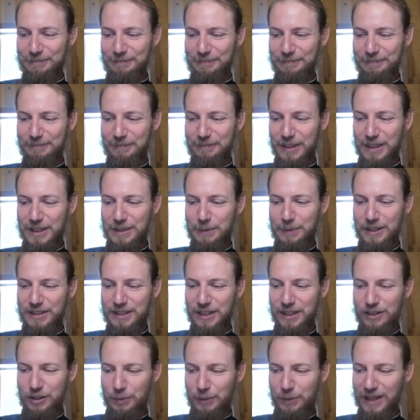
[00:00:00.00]
It's been
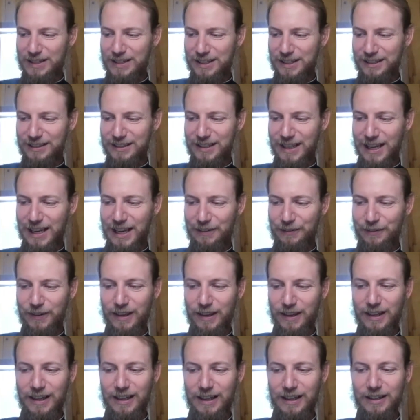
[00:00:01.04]
such a blessing to have
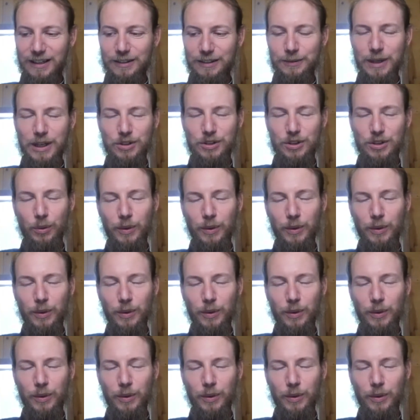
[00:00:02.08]
Rachel